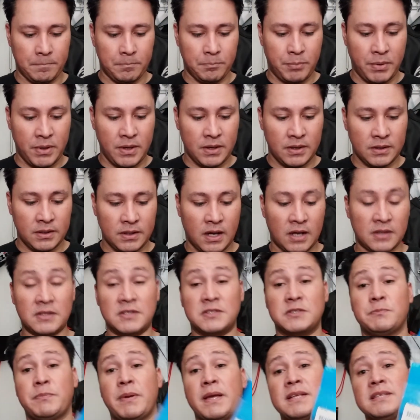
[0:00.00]
But on the
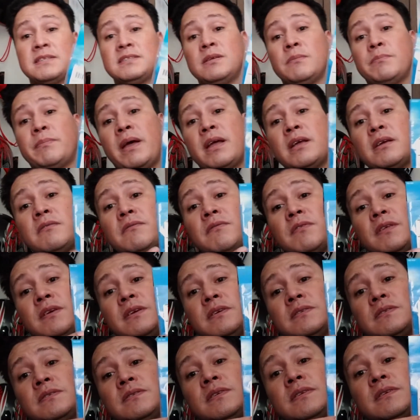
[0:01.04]
specs in the back of
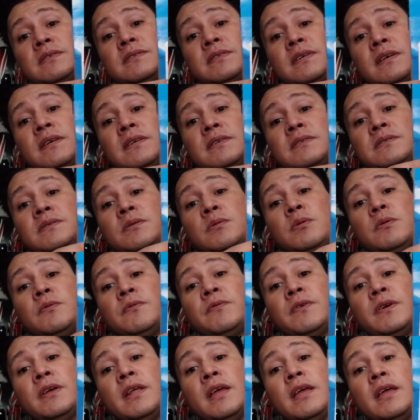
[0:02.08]
this, it says it will
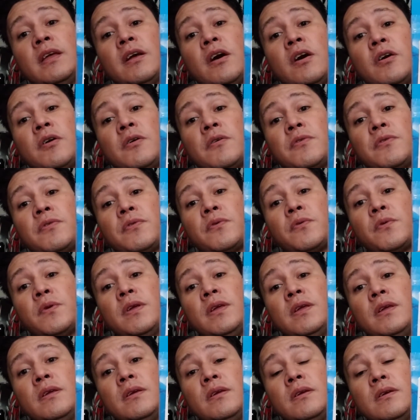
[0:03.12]
fit a
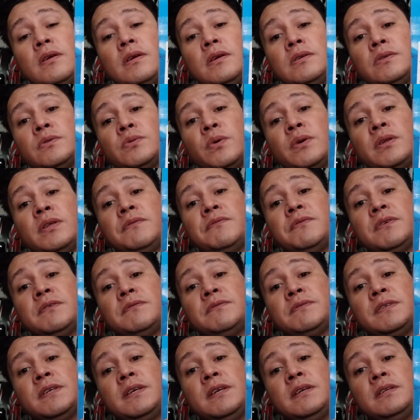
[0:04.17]
R3
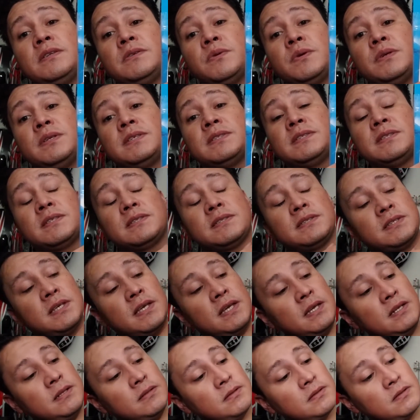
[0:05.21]
2015
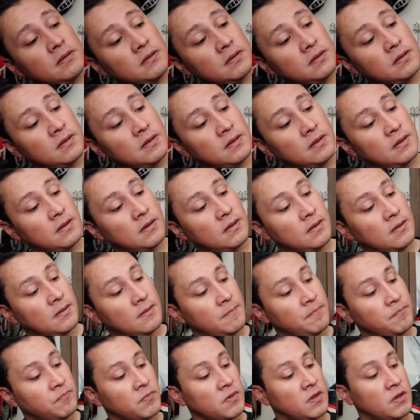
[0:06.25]
2016.
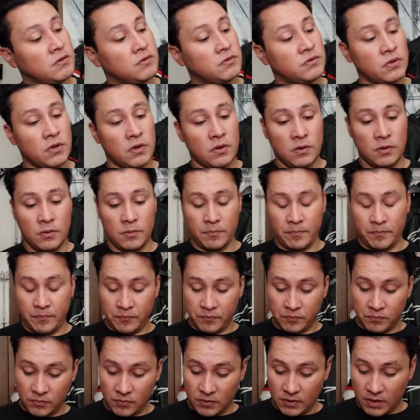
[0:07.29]
So
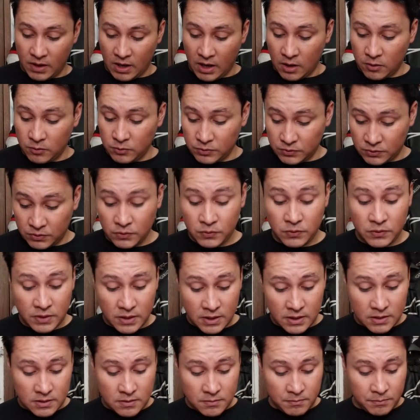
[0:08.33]
I will do
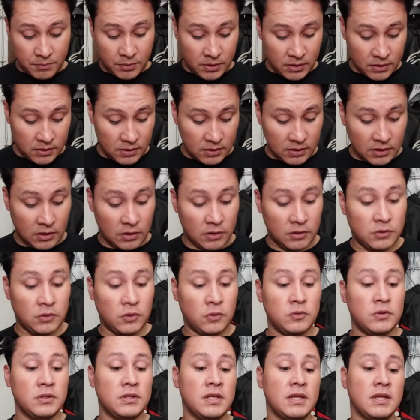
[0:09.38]
that, but
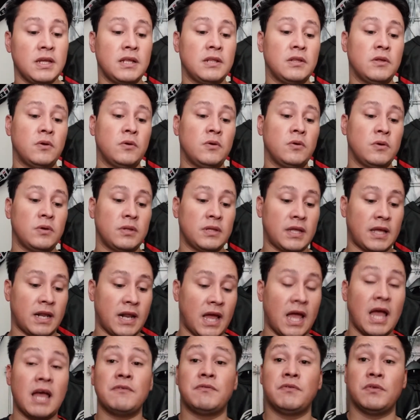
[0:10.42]
the only thing I know that
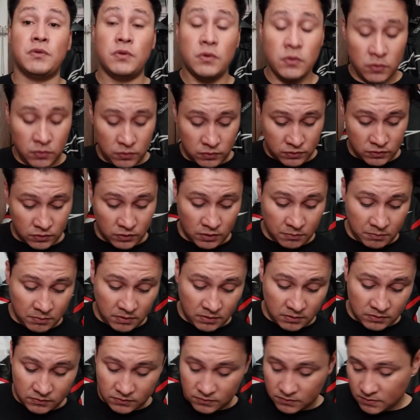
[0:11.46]
I had to do, so let
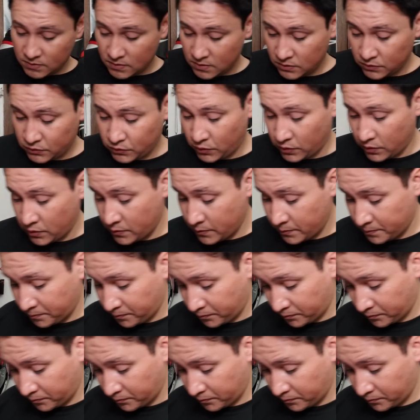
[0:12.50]
me show you.